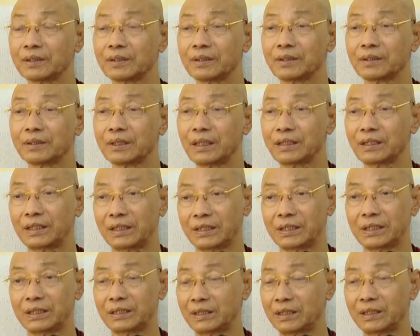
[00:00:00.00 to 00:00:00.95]
Such a
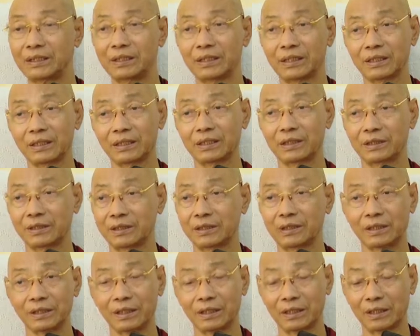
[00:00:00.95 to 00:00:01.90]
decision is
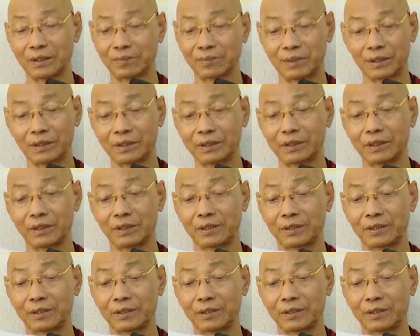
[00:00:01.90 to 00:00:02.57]
tirana pranya.